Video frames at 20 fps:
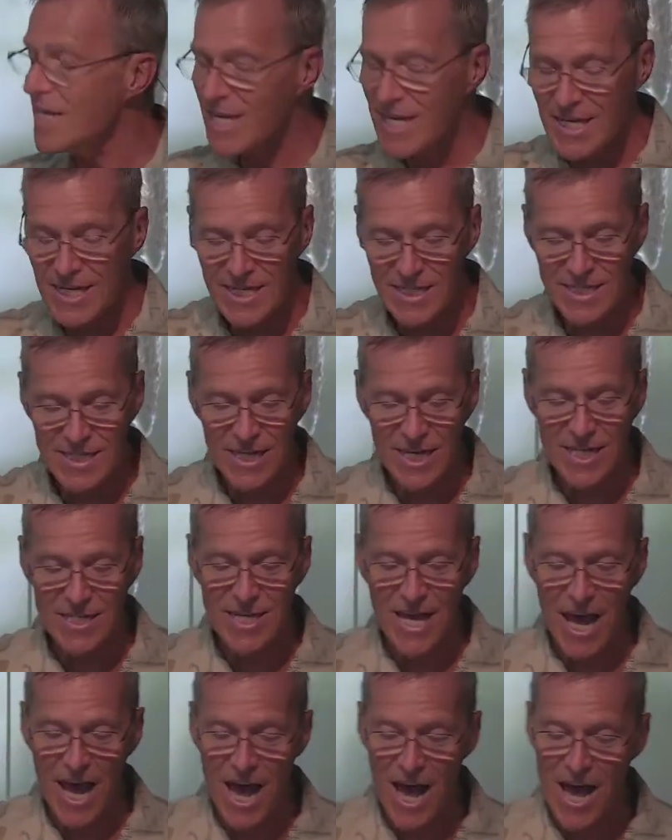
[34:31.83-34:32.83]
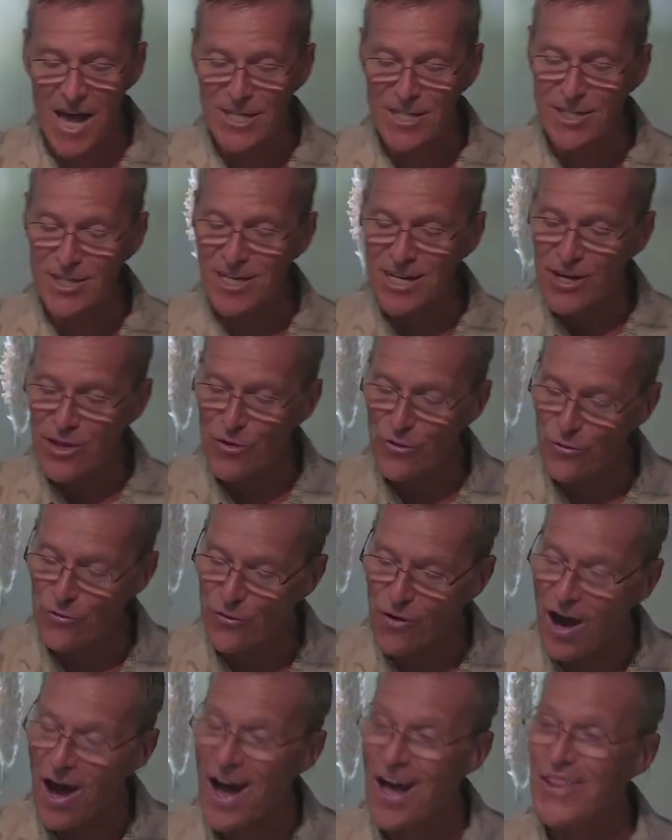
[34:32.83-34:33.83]
he says, As the
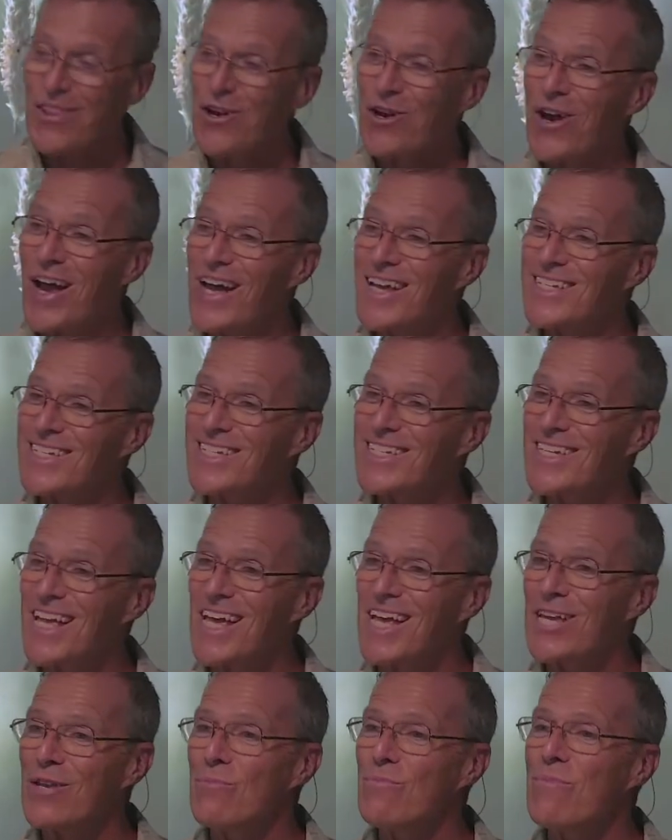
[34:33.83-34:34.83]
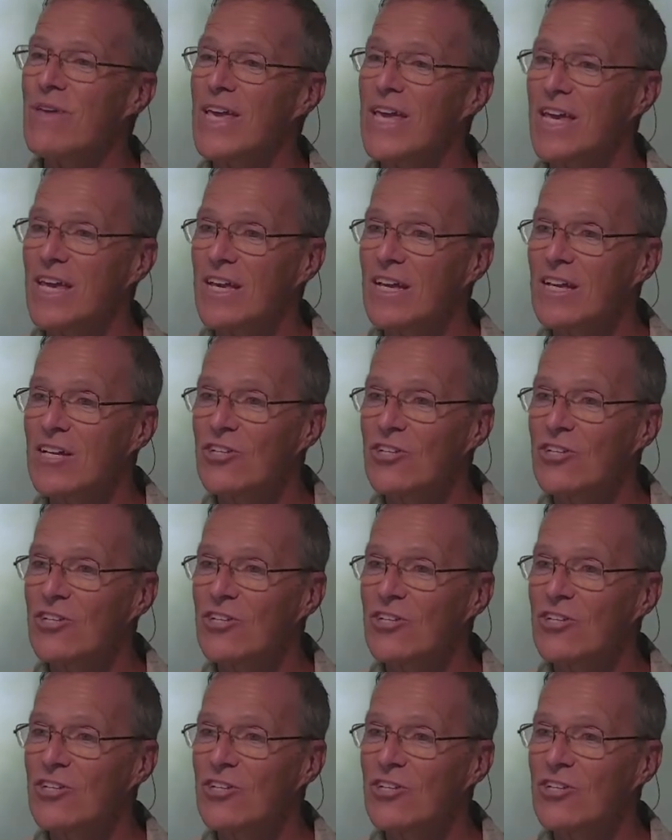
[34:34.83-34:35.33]
Father has sent me,